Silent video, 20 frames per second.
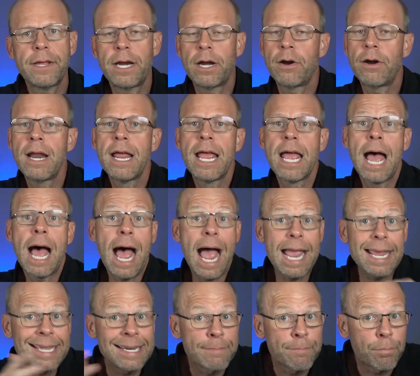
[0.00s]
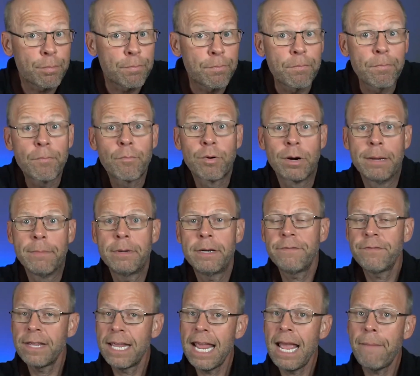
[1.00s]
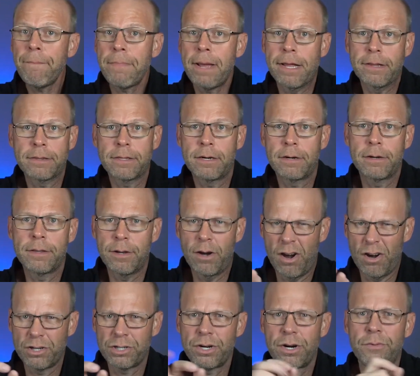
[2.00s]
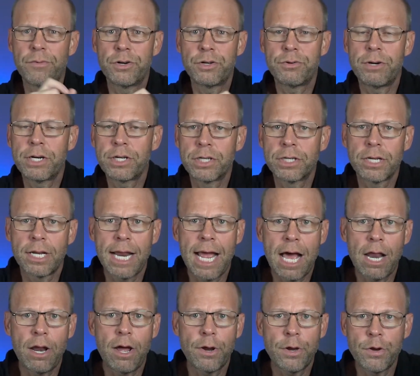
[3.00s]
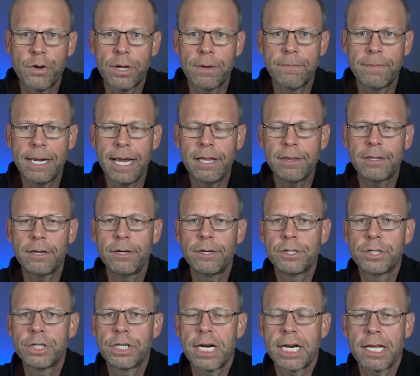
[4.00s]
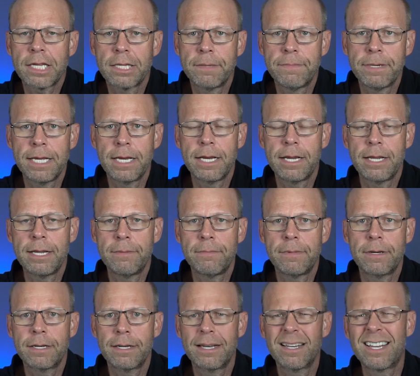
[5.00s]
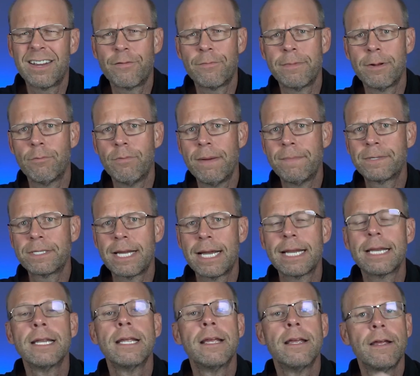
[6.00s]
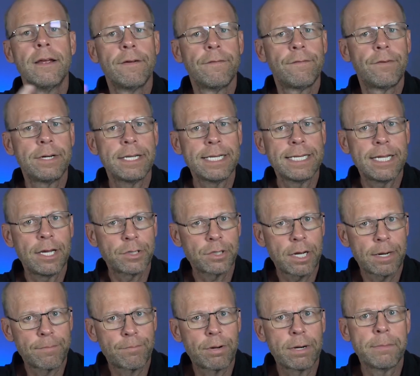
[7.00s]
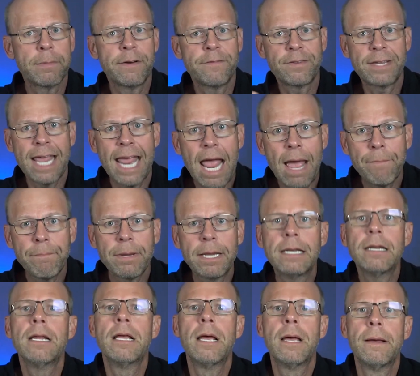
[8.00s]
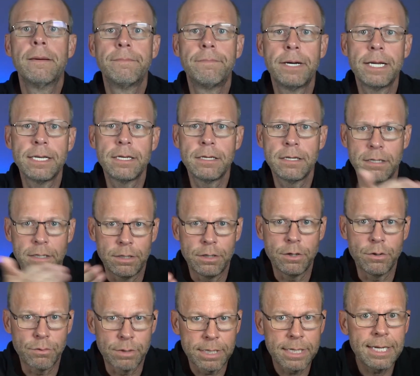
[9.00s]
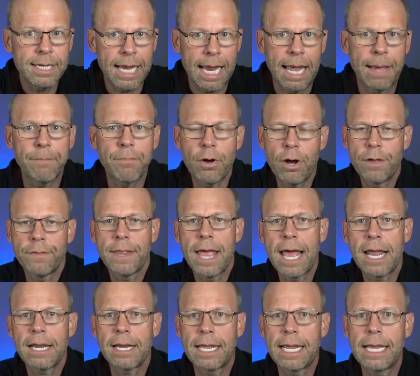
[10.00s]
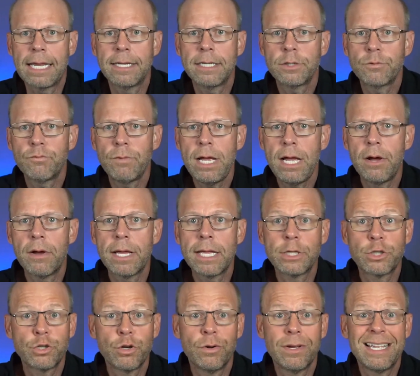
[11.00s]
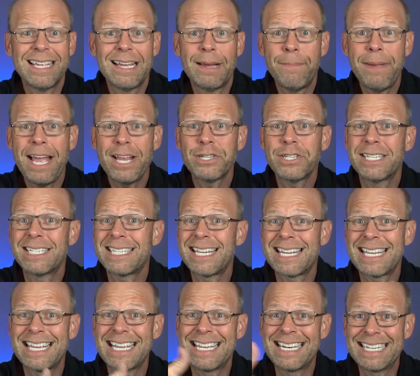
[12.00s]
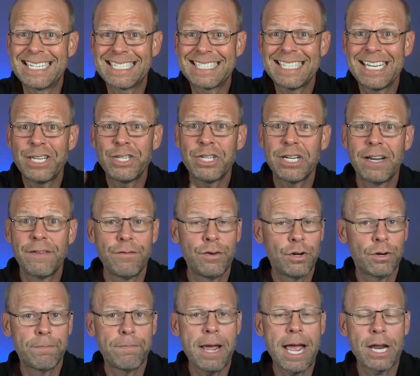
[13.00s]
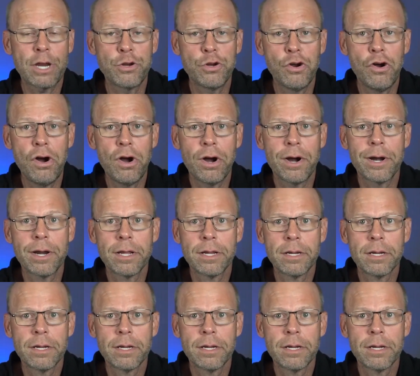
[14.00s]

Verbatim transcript: there. I can primitive camp out there. There are certain restrictions on how long you can be out there. You should check out the BLM government website for details on primitive camping, but you can camp on that land as well. And so imagine it's like an extension of your backyard.